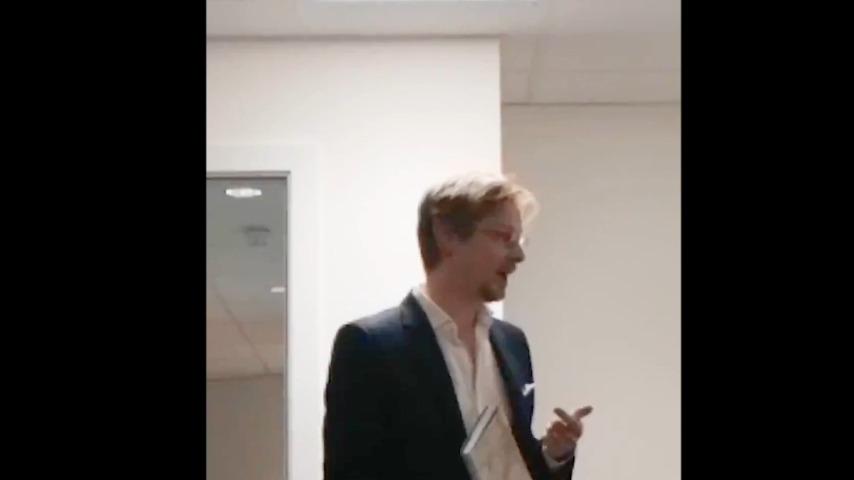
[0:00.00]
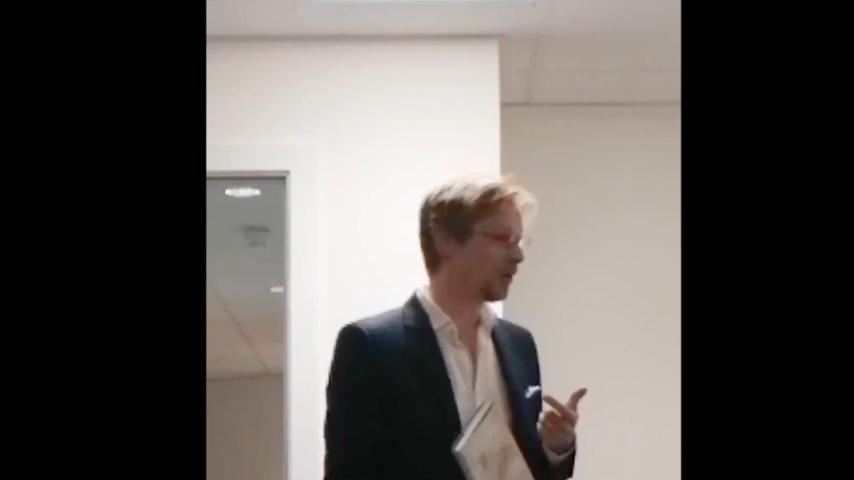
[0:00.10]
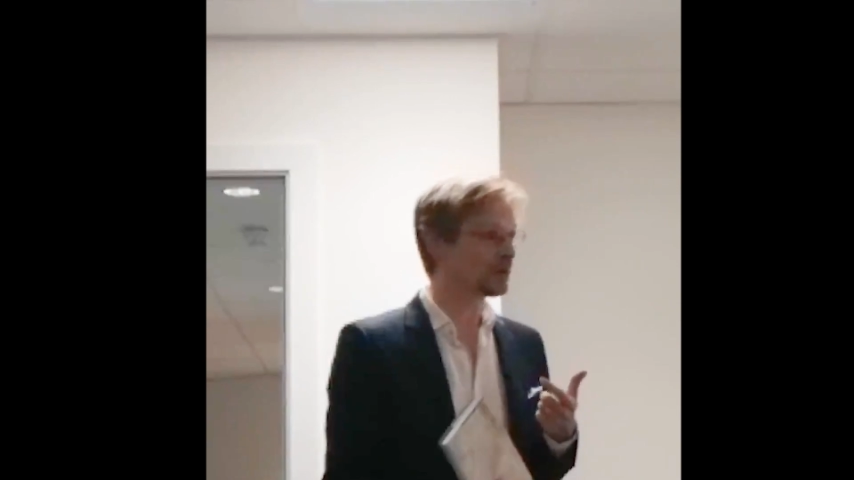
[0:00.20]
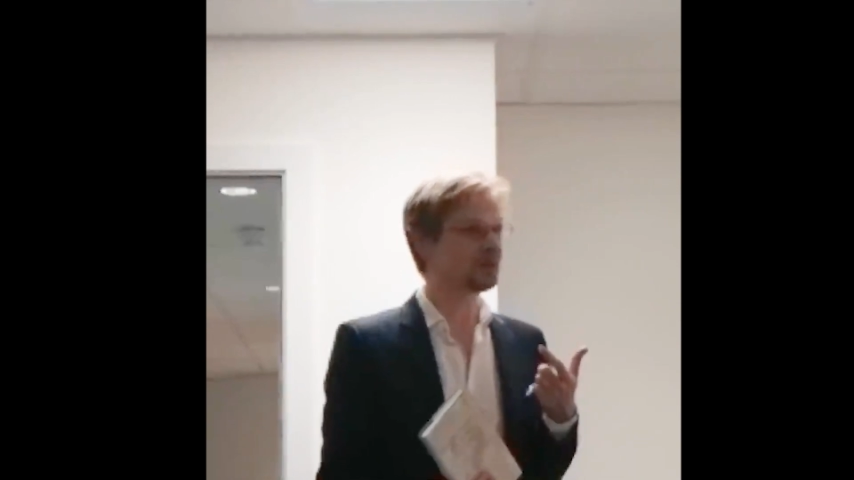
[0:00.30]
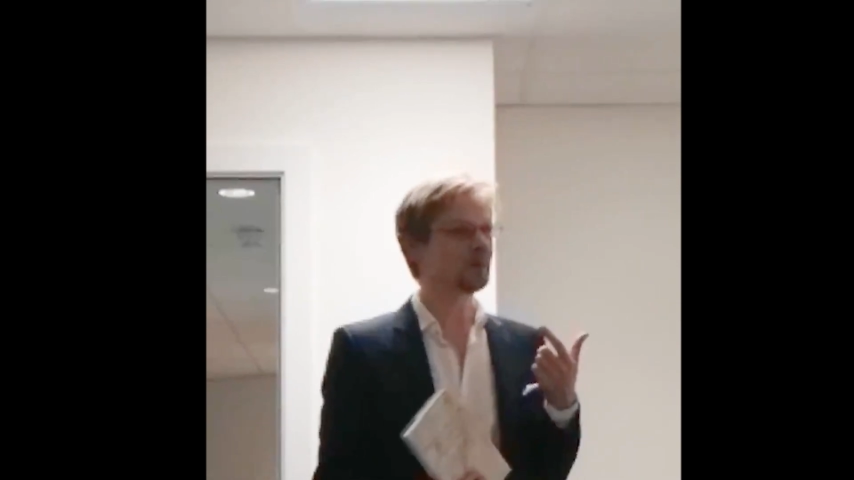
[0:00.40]

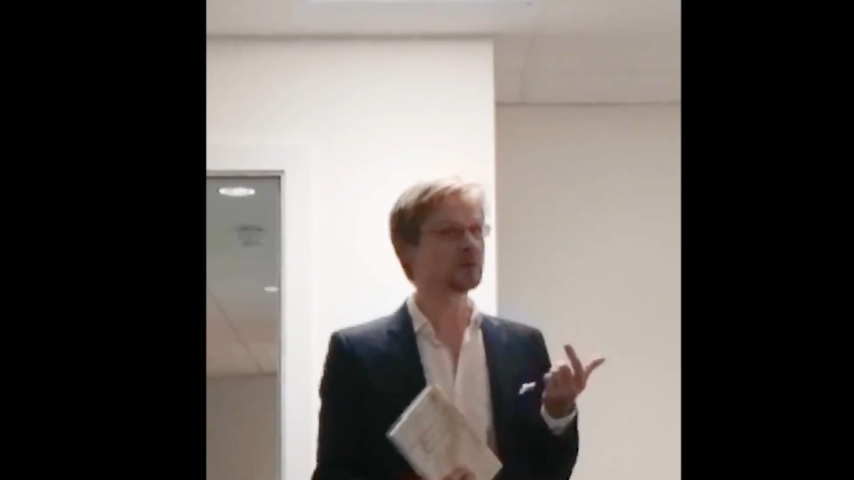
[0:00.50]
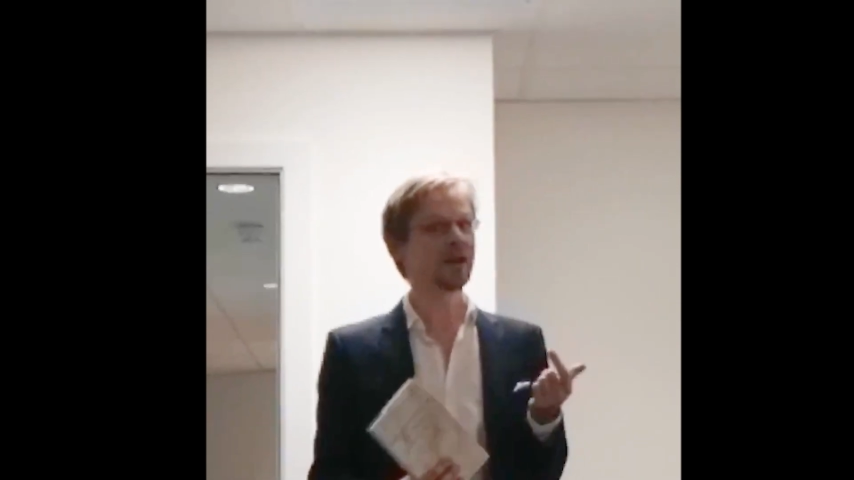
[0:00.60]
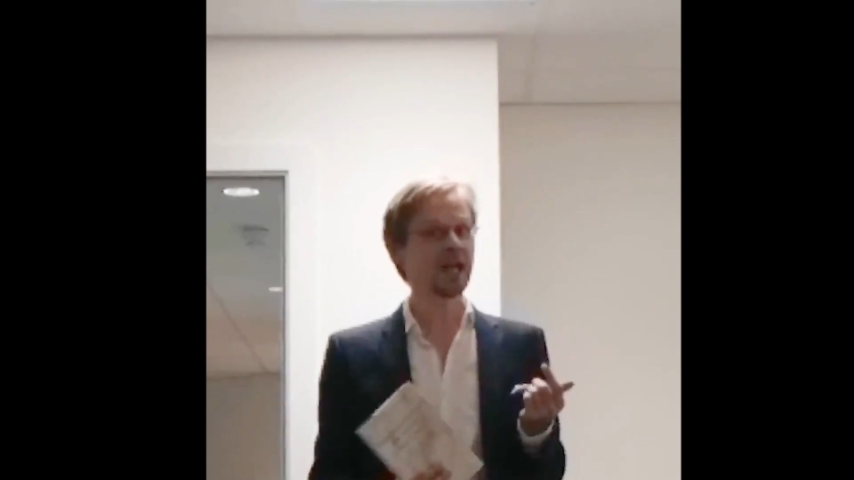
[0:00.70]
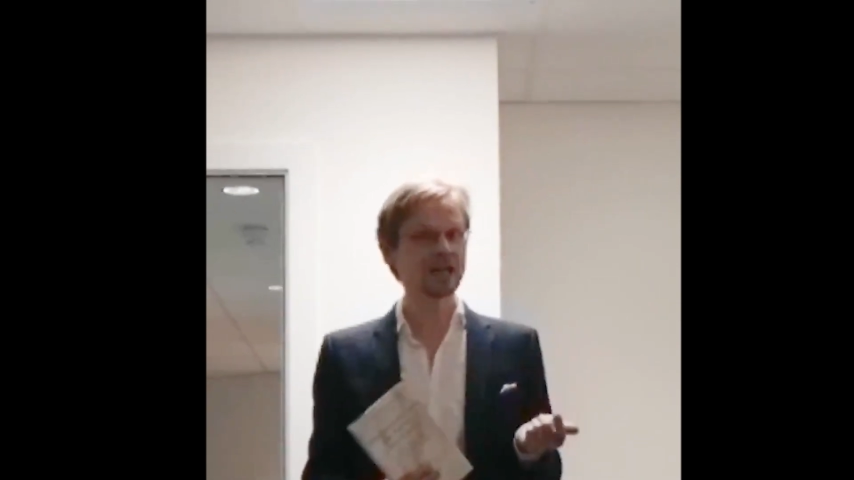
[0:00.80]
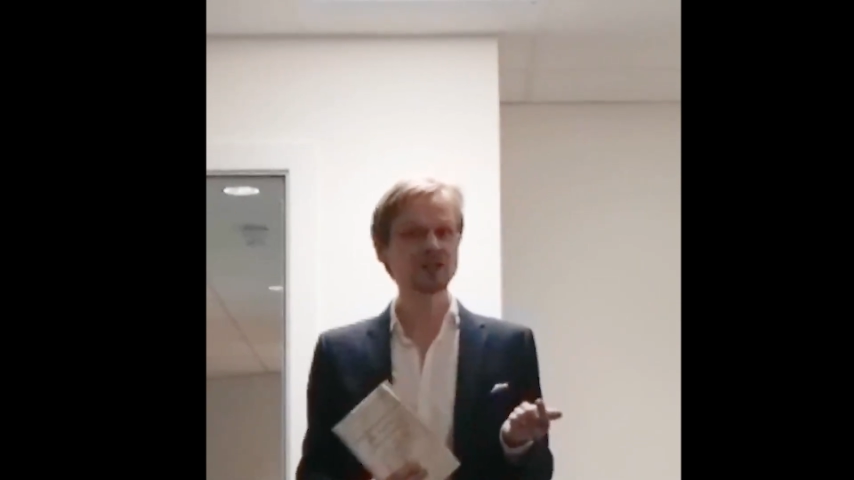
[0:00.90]
how the popes
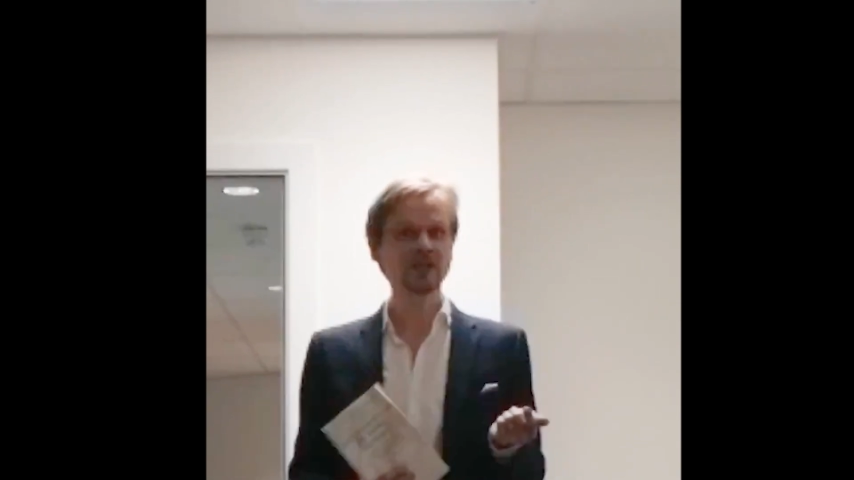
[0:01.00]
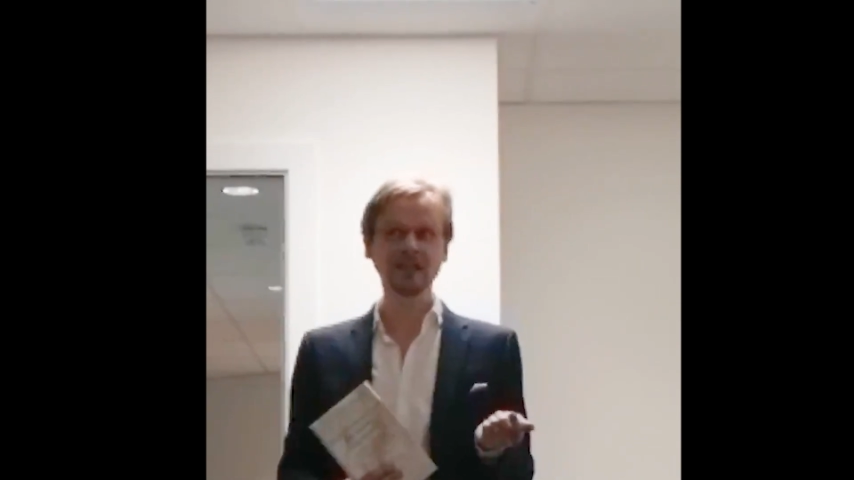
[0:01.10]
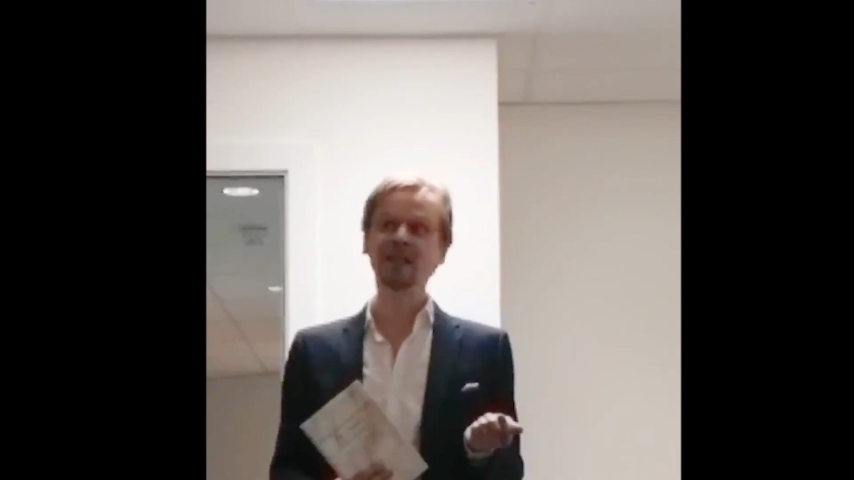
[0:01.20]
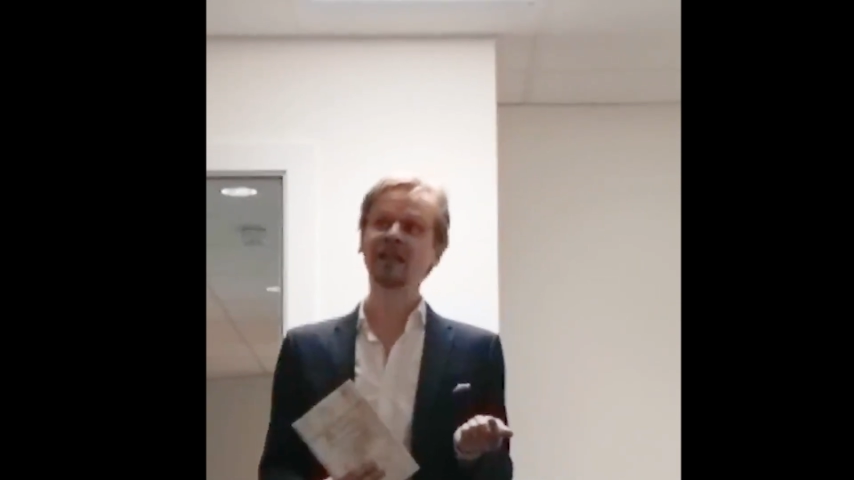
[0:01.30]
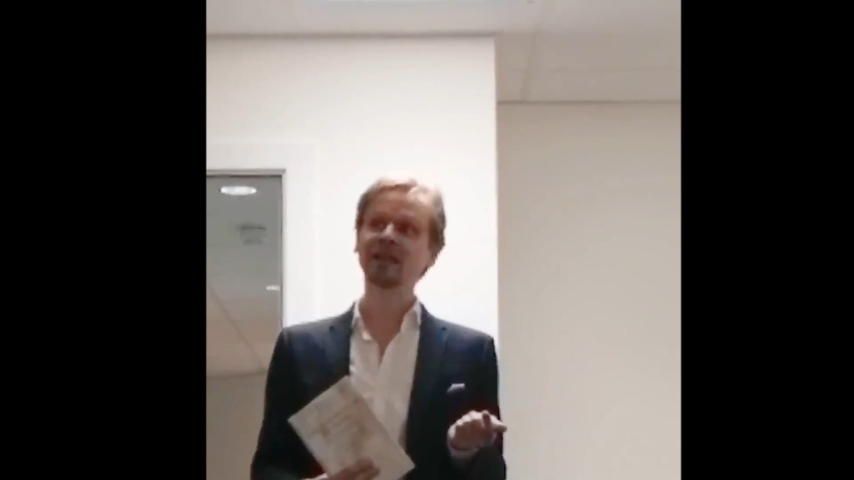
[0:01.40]
were
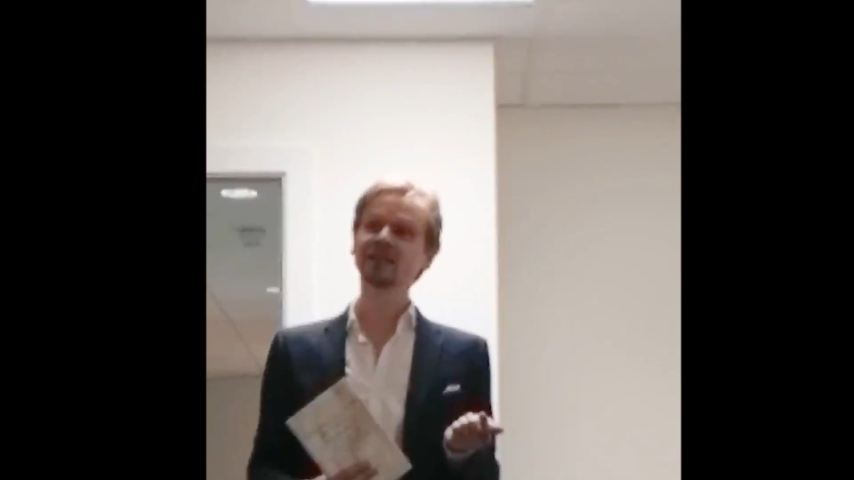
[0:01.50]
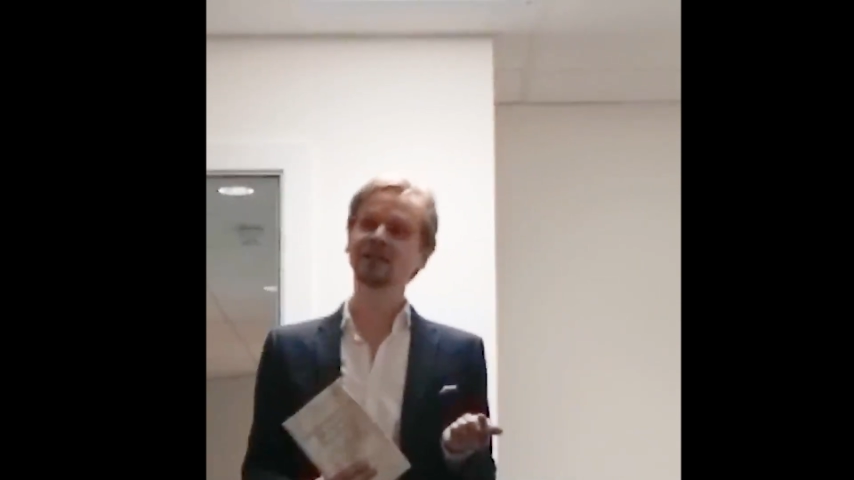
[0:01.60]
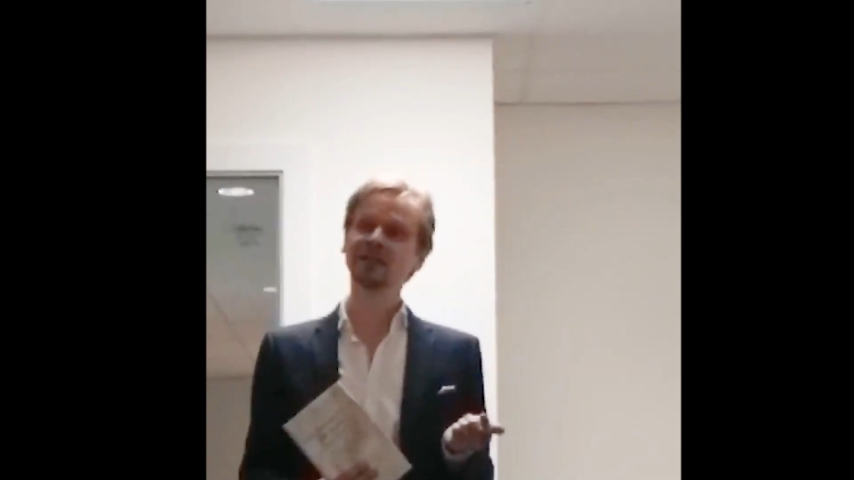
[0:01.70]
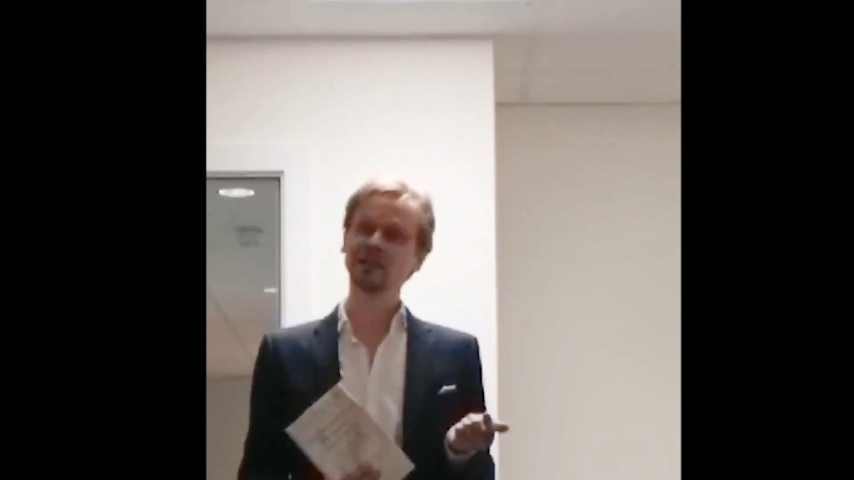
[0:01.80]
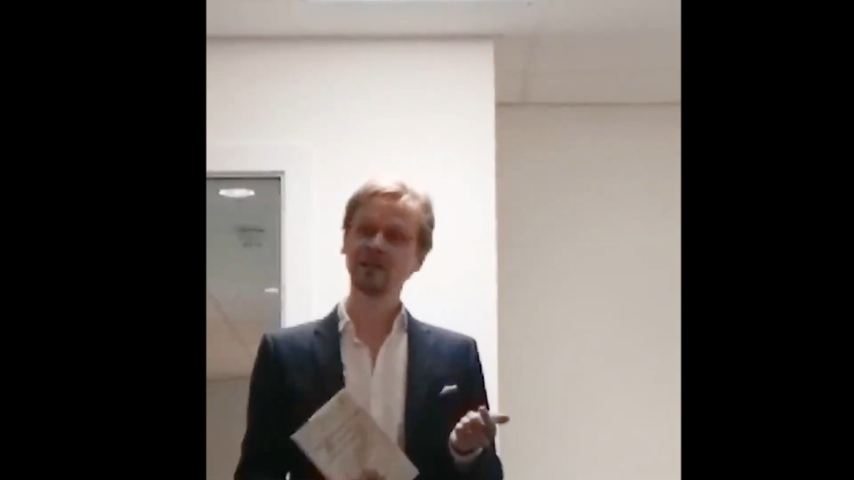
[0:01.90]
actually
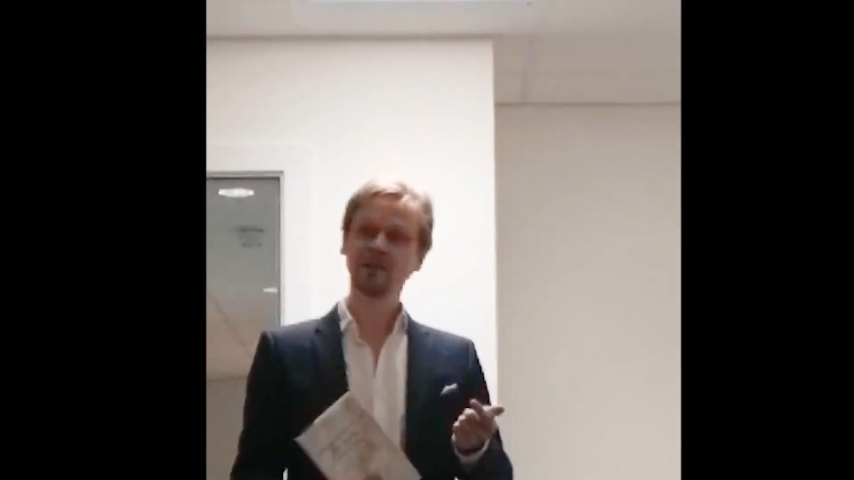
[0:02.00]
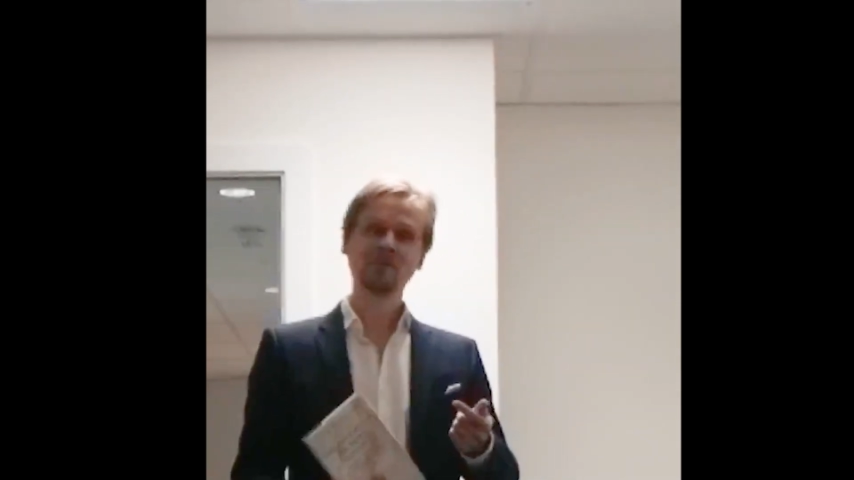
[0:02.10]
elected,